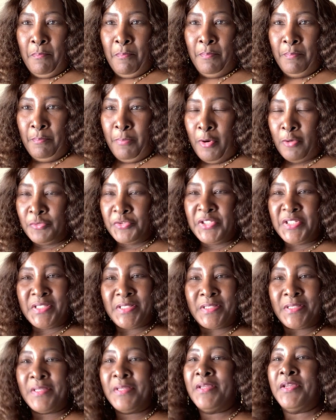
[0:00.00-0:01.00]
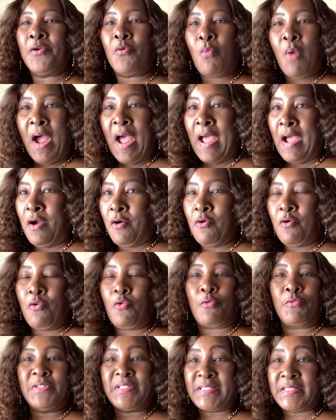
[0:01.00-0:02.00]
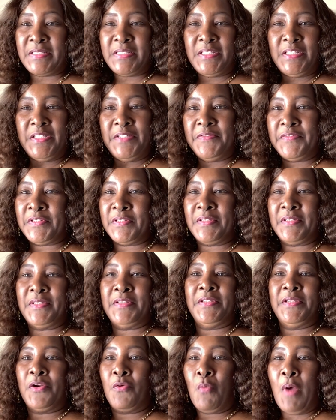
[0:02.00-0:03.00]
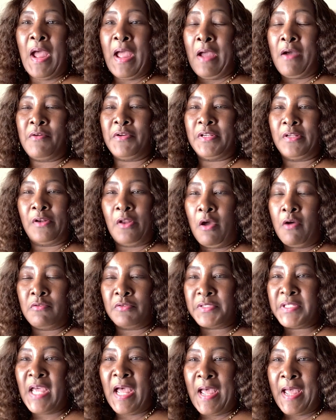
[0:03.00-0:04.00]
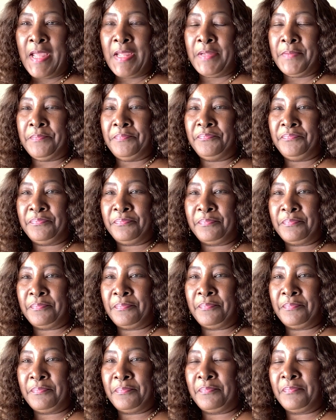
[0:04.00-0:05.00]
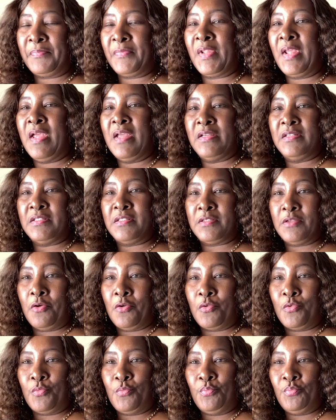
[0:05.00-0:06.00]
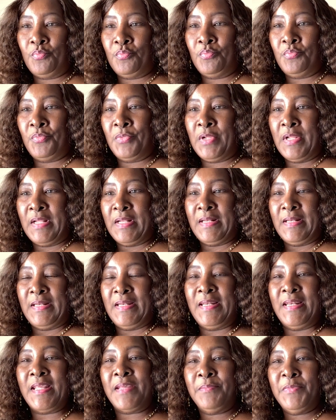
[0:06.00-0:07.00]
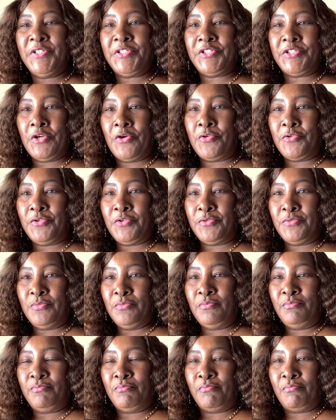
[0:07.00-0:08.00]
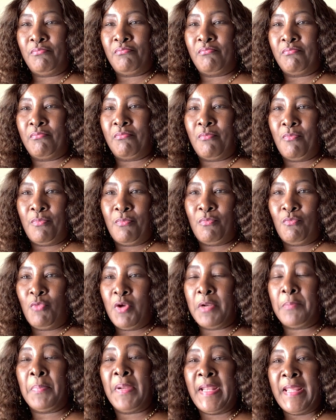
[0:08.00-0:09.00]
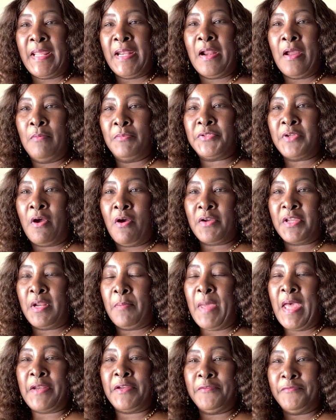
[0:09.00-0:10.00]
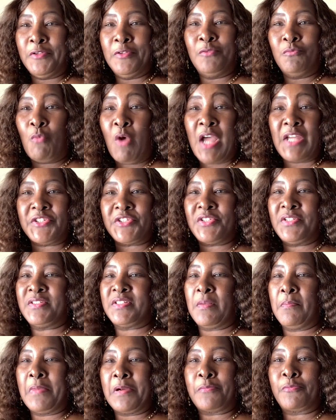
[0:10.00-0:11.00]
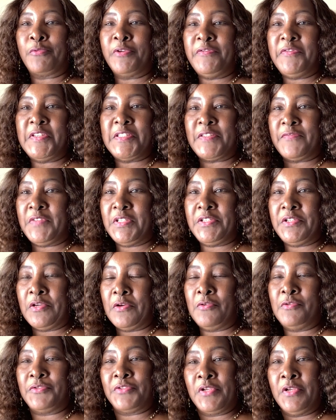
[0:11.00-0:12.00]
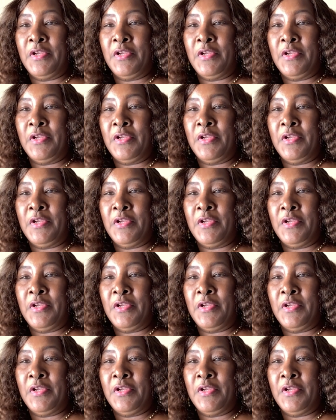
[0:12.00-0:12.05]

purchased in a while or received in a while, in a long time. So, let me show you what plant I'm talking about. If you watch some of my previous videos,